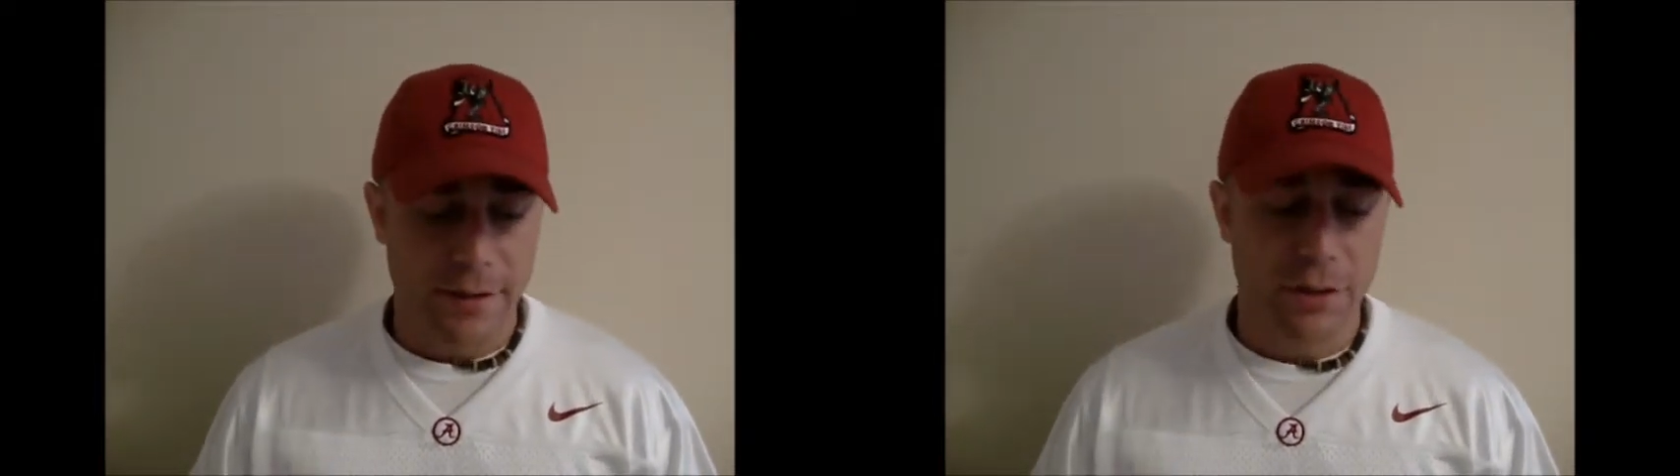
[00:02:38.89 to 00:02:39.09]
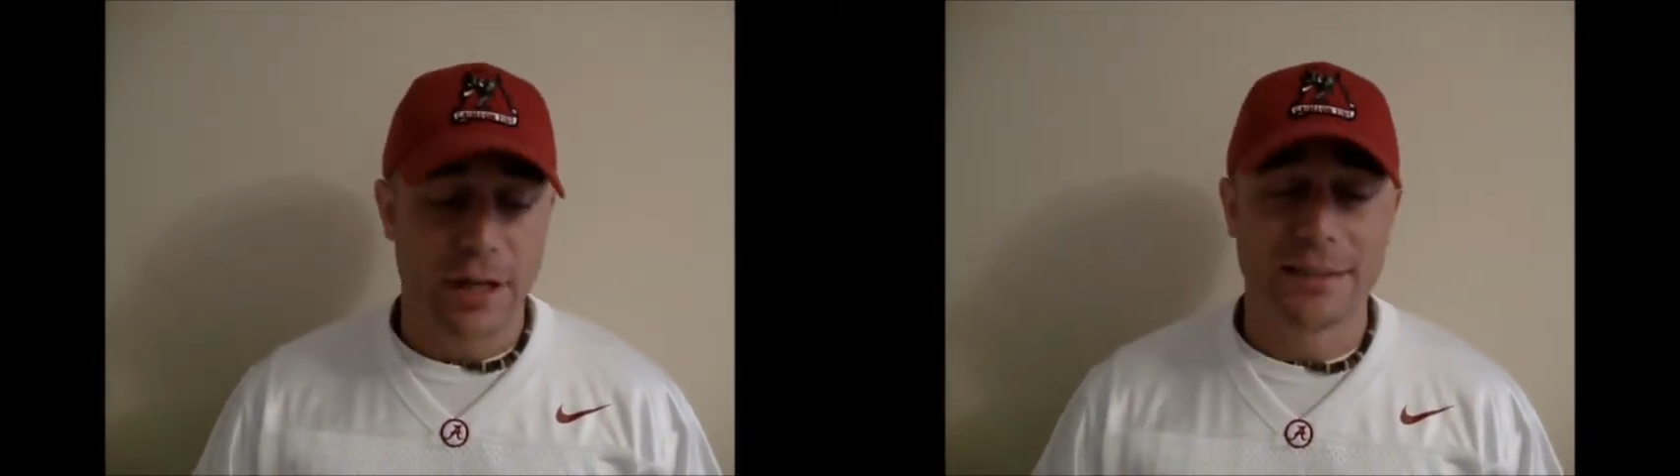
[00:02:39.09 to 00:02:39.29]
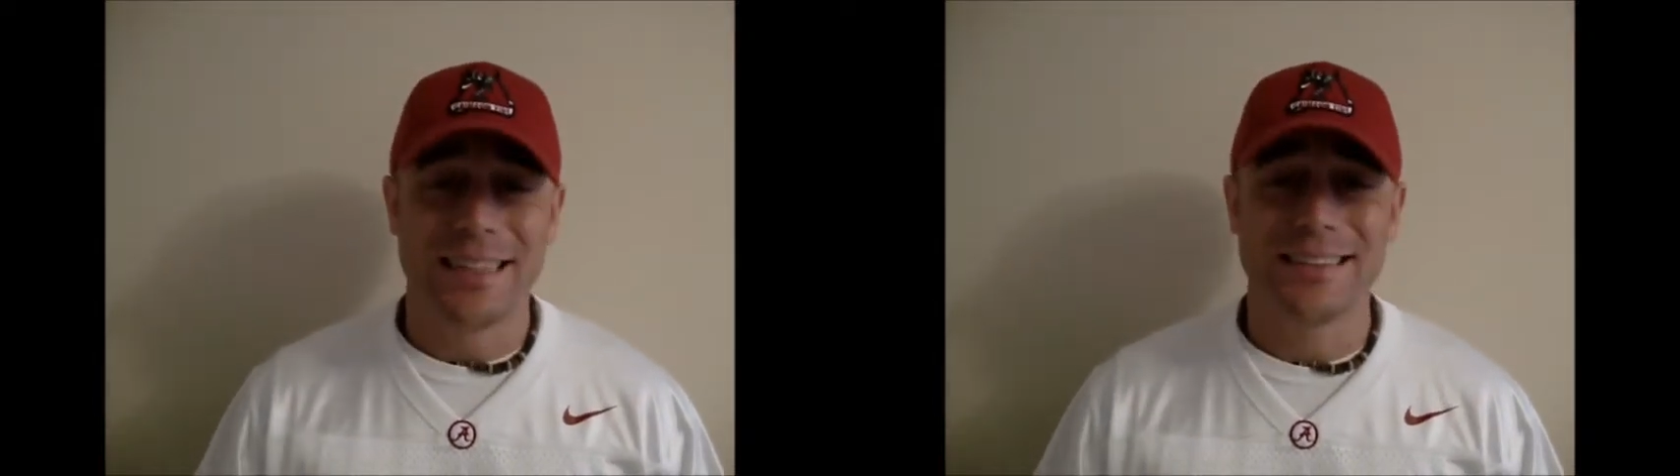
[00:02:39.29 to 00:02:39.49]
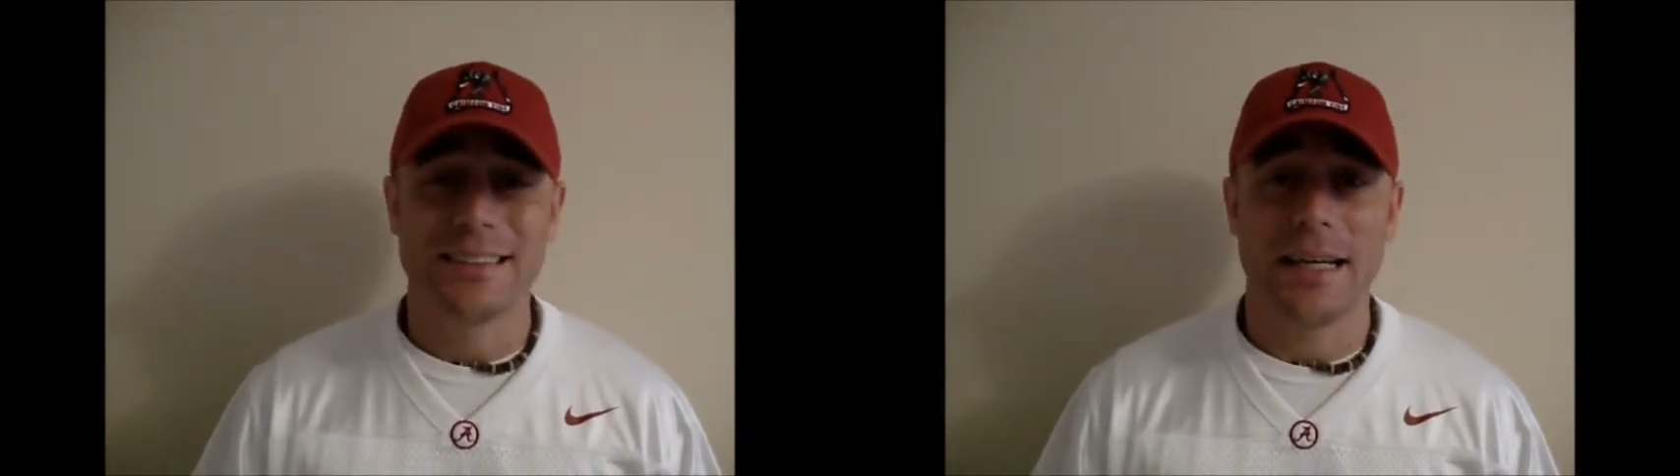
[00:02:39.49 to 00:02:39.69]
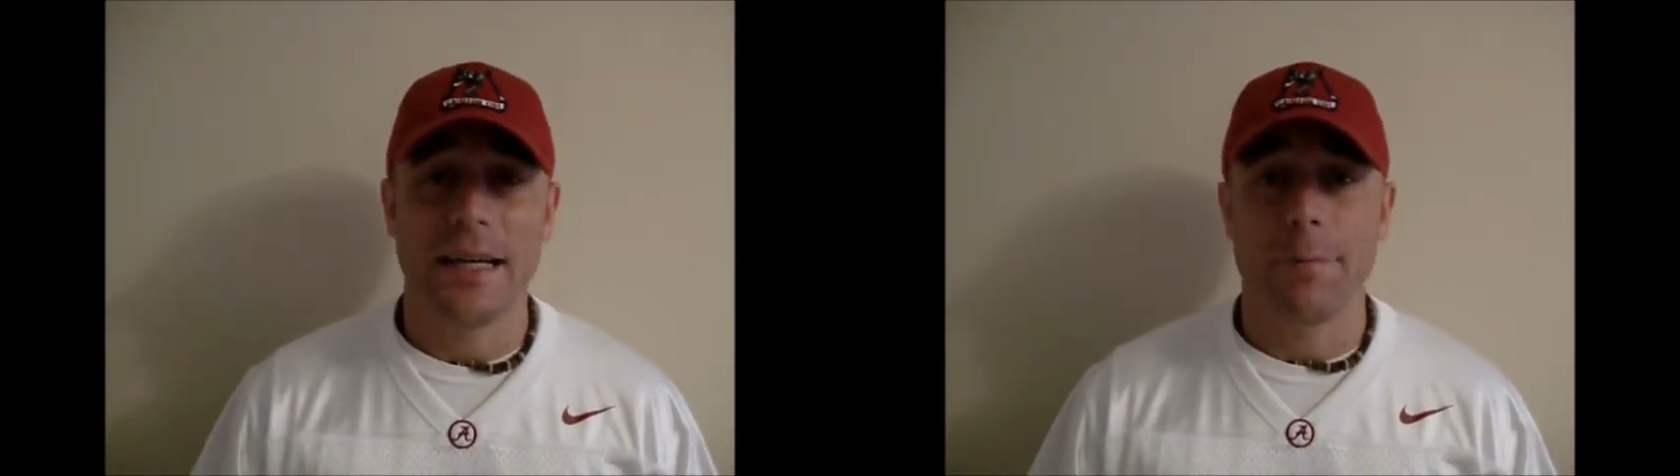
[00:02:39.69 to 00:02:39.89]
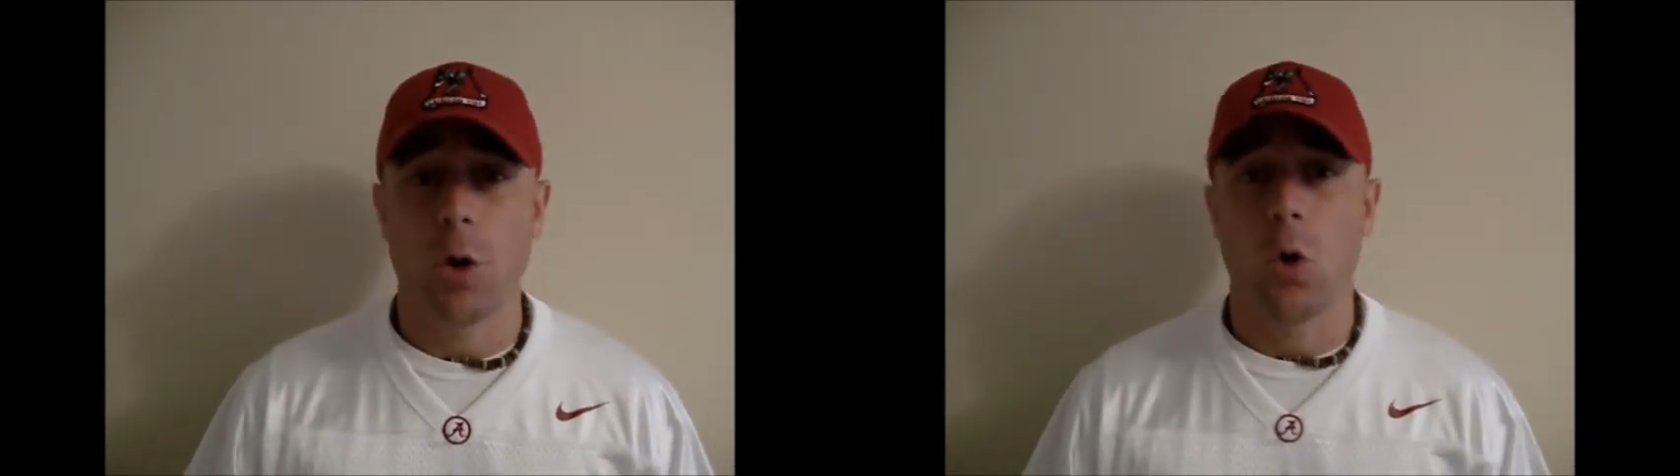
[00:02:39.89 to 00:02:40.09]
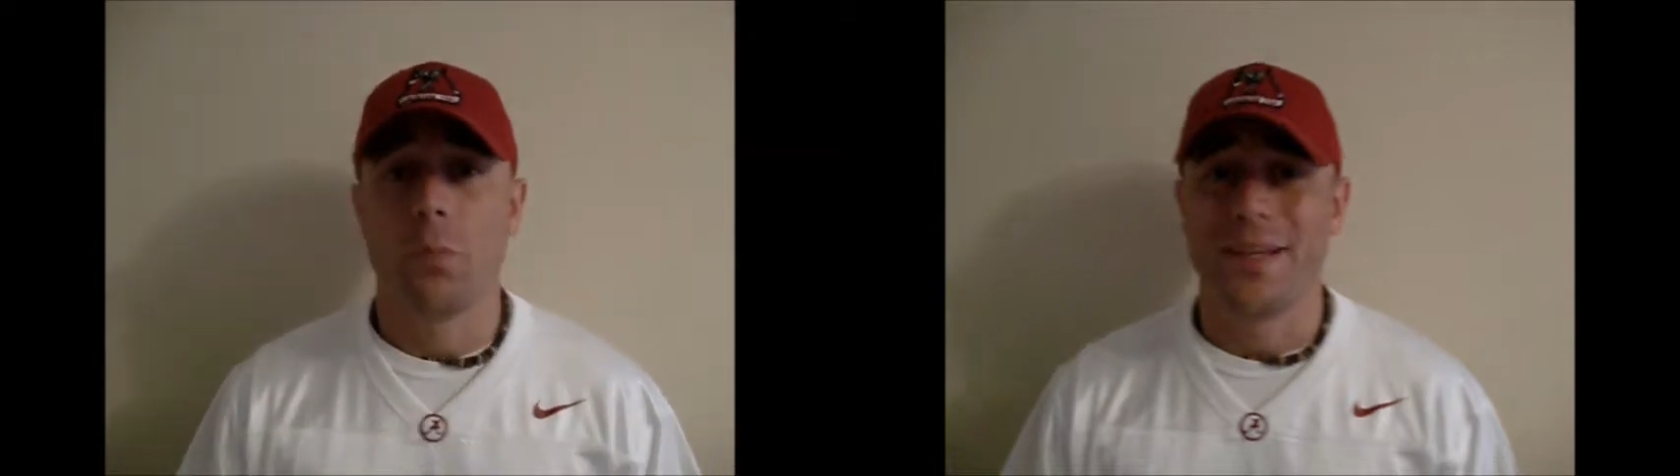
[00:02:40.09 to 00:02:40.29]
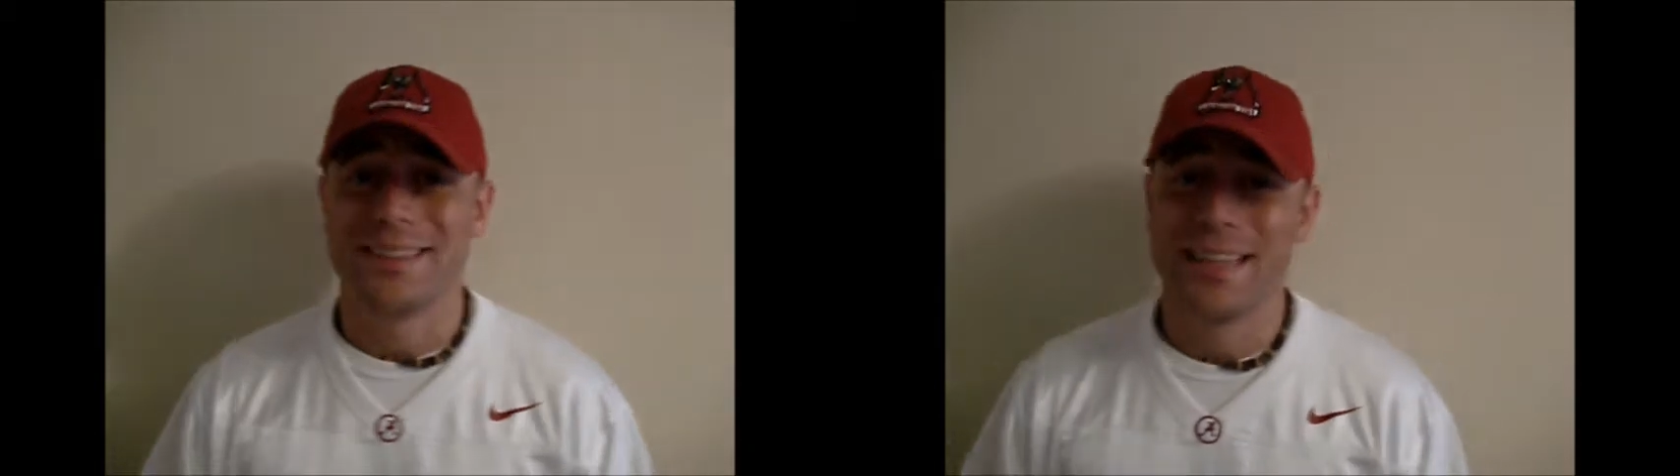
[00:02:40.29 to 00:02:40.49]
then you got Texas A&M and Ole Miss.